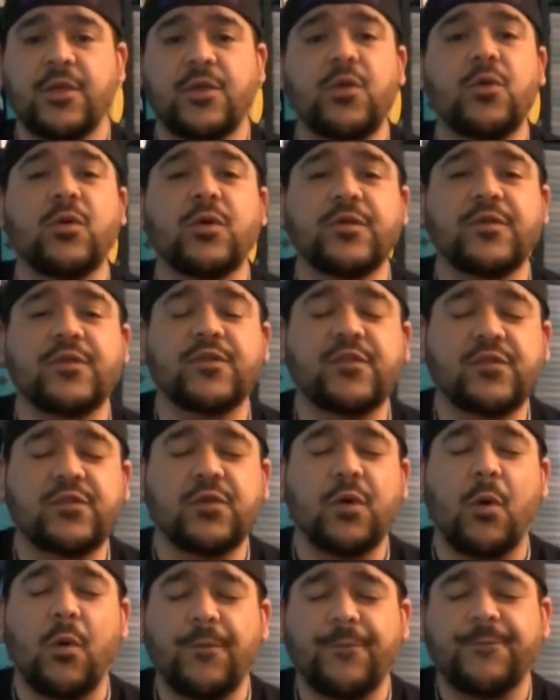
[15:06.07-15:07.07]
You are
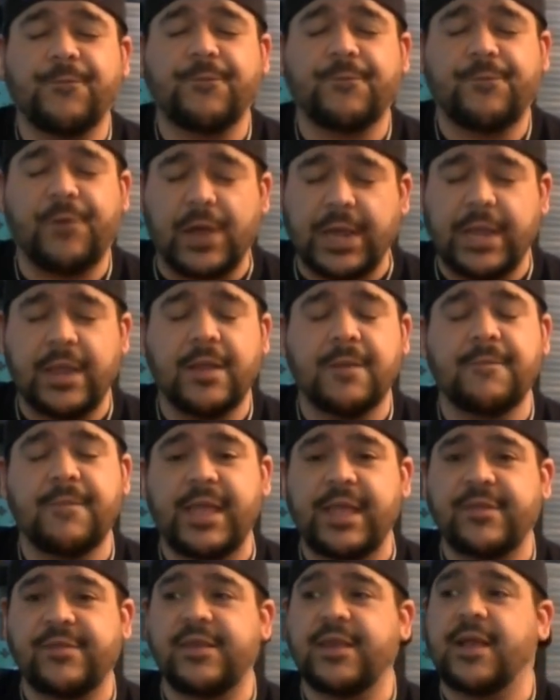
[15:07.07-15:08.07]
so fucking
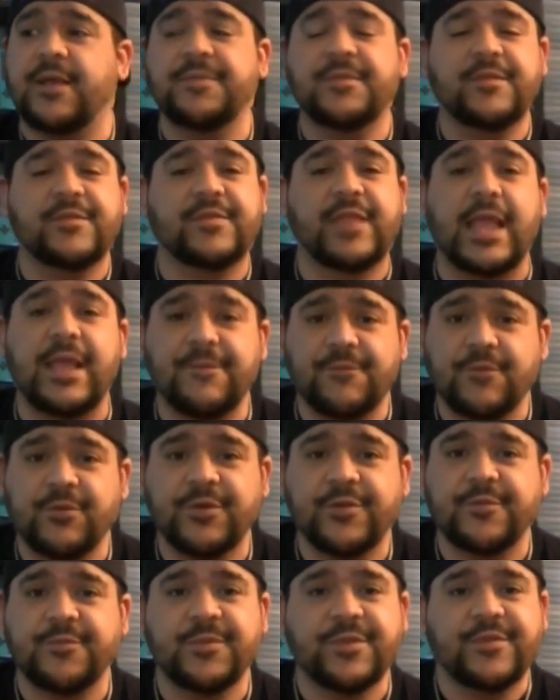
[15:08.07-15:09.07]
amazing on this day of
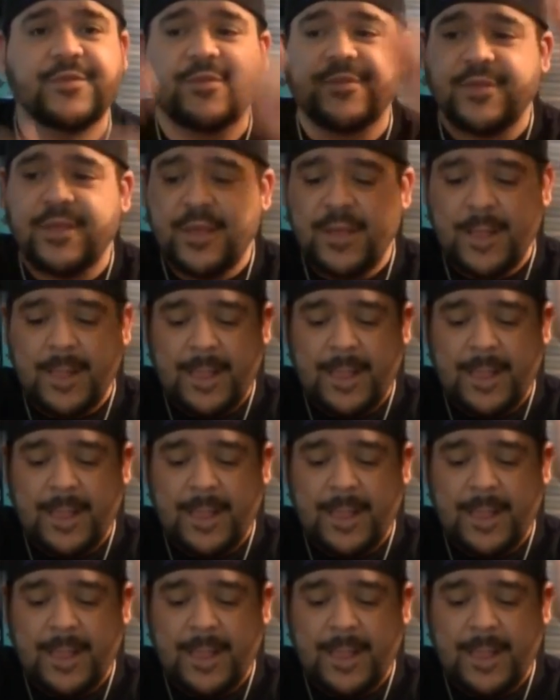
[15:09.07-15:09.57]
Christmas.